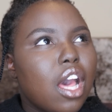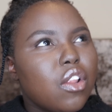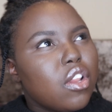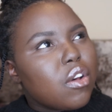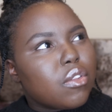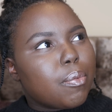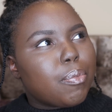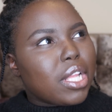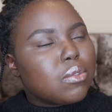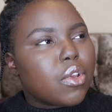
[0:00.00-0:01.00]
don't know, the
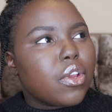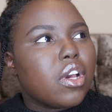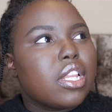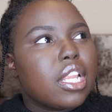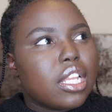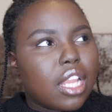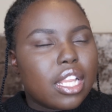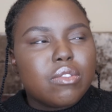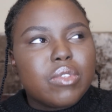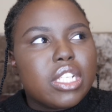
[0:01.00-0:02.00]
pains were going on and
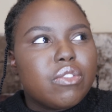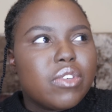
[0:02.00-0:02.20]
I didn't really